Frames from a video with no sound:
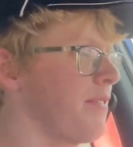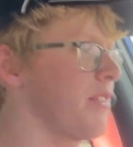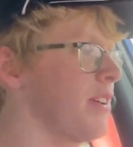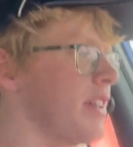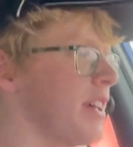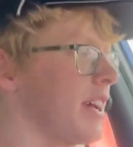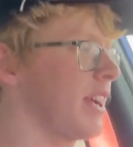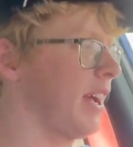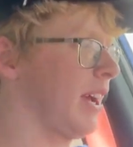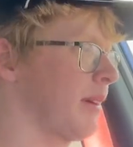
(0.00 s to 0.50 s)
feel
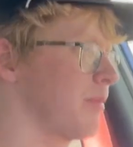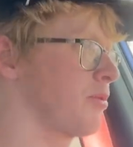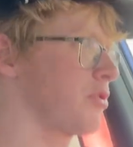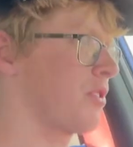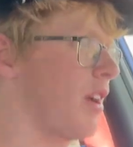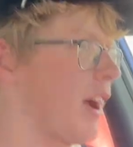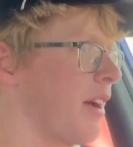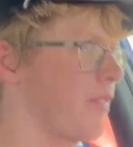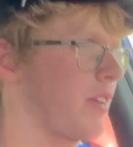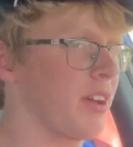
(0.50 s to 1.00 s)
like I'm
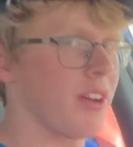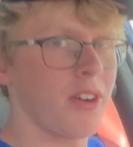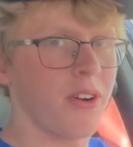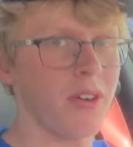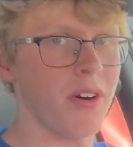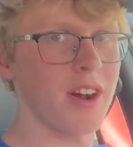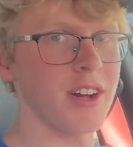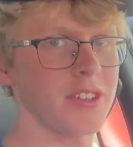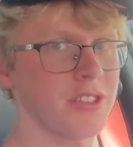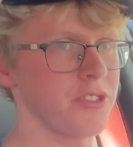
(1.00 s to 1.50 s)
driving a
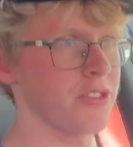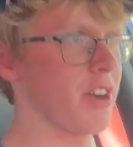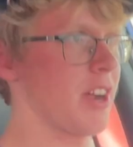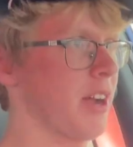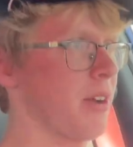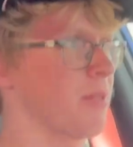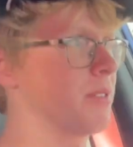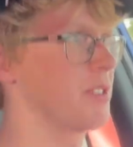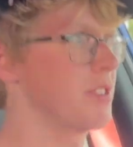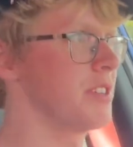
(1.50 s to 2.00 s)

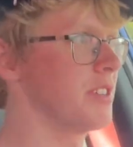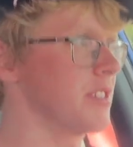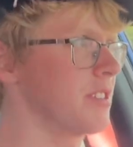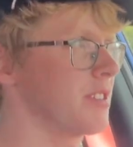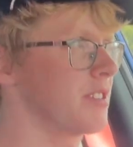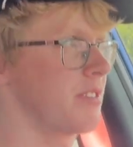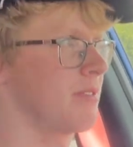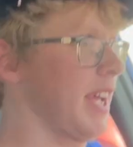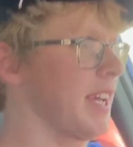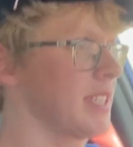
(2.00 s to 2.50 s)
Crosstrek, which
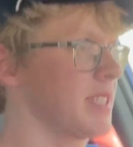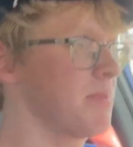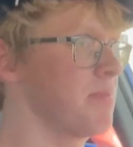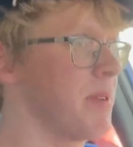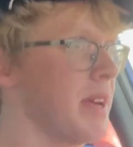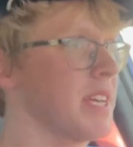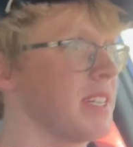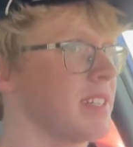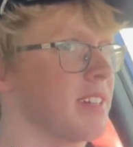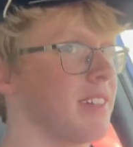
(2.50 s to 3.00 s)
is, it's
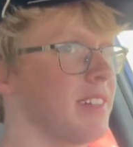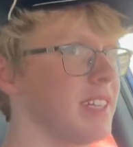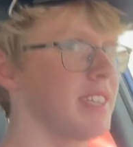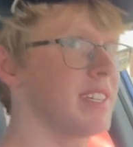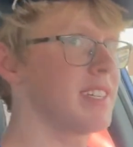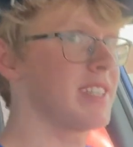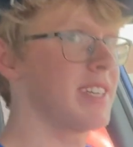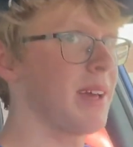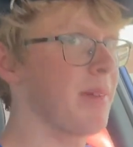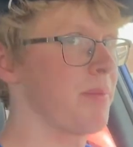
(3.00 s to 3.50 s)
basically the
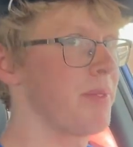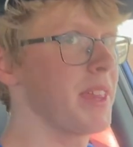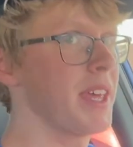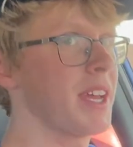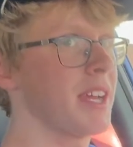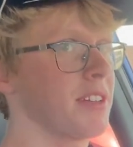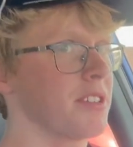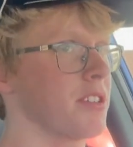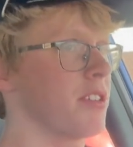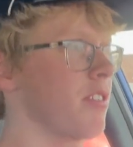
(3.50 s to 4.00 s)
same
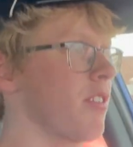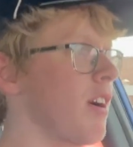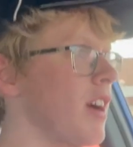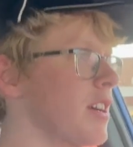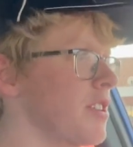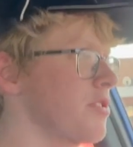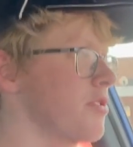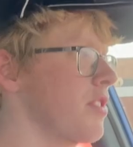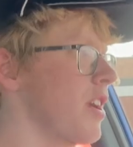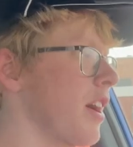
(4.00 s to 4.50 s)
thing as a
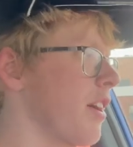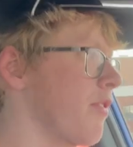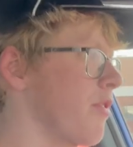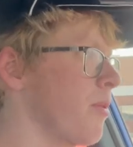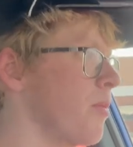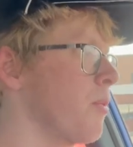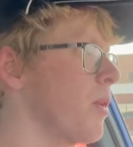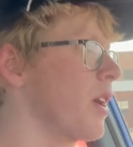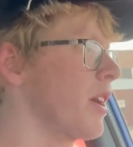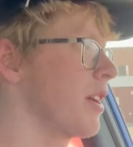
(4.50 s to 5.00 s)
Crosstrek
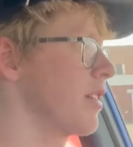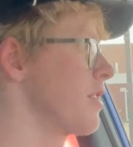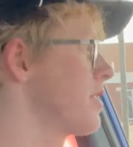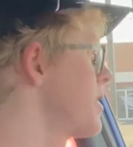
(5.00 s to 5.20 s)
from where you're